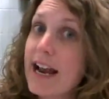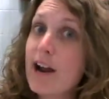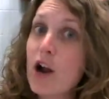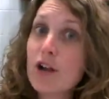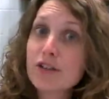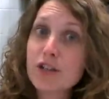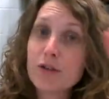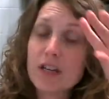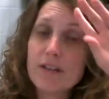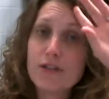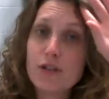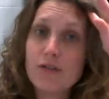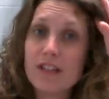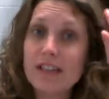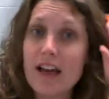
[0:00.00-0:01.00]
and it also gives
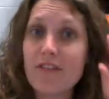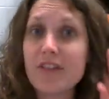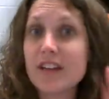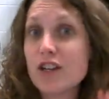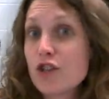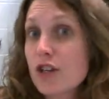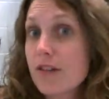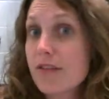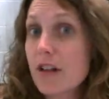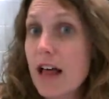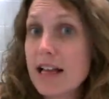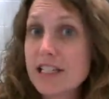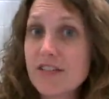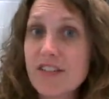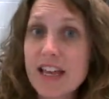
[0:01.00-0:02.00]
you the definition of
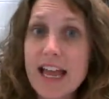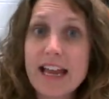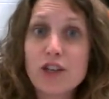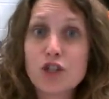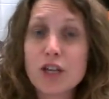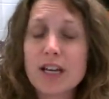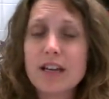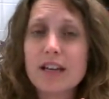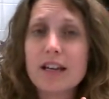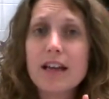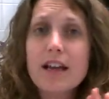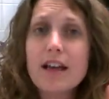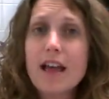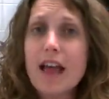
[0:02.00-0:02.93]
classification